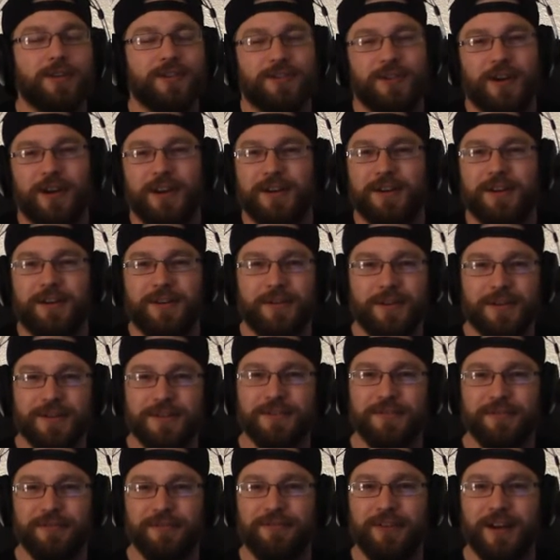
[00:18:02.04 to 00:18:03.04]
striking and
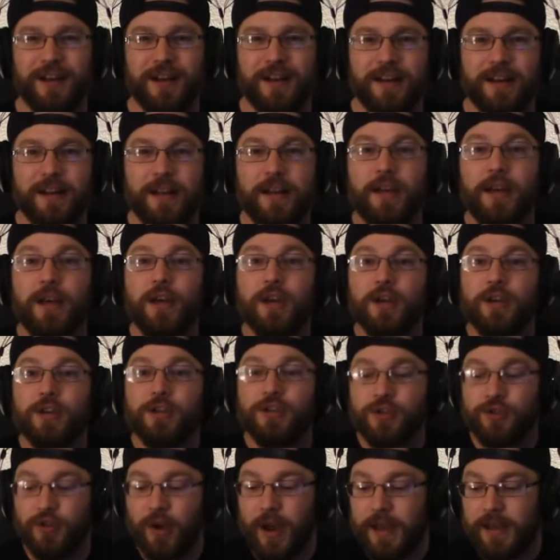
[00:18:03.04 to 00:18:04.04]
aggression, you fucking idiot.
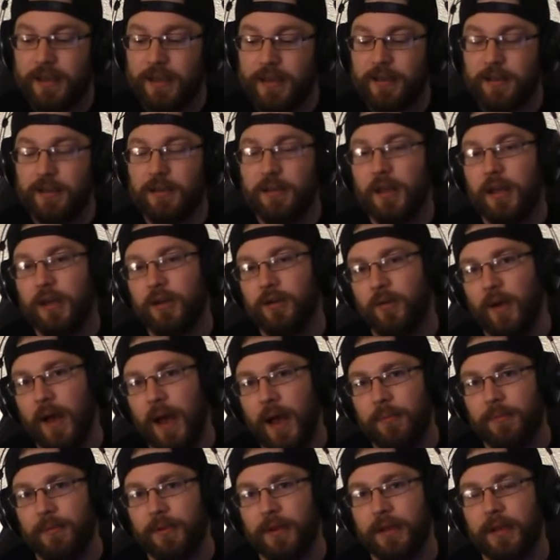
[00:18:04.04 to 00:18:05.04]
Striking and
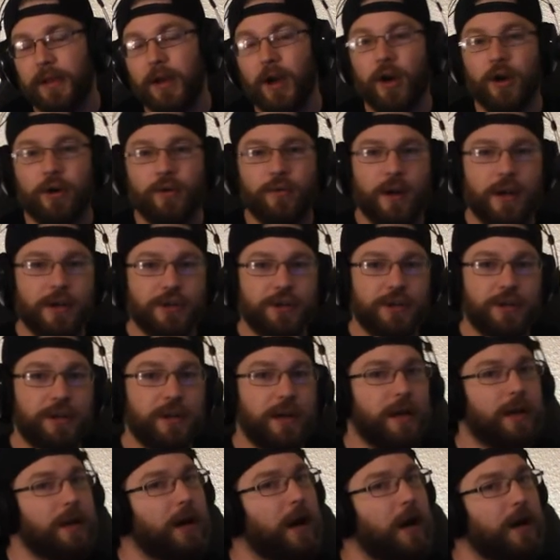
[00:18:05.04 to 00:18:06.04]
grappling, aggression,
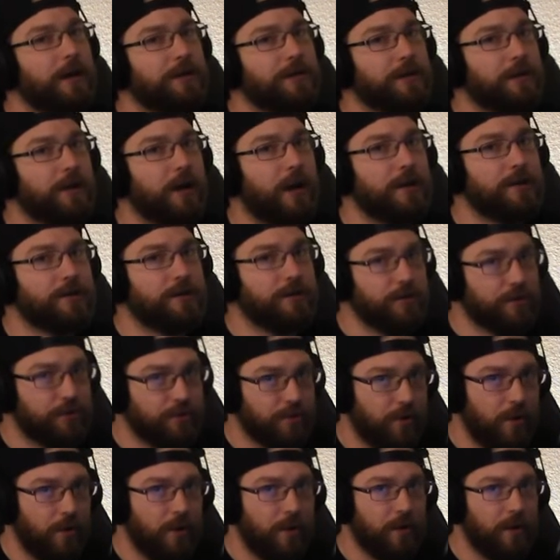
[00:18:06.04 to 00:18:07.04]
and octagon
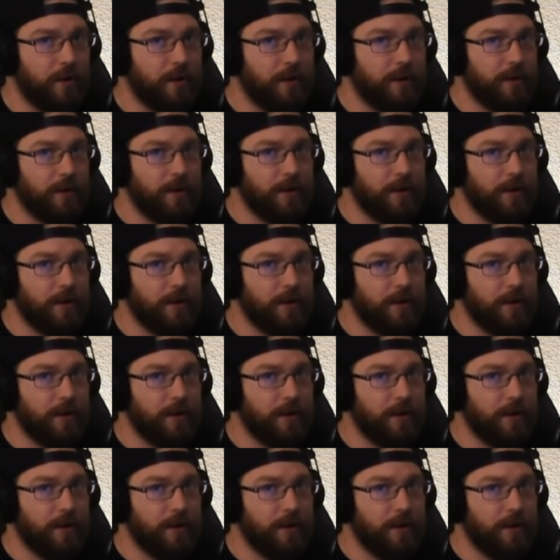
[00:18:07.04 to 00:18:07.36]
control.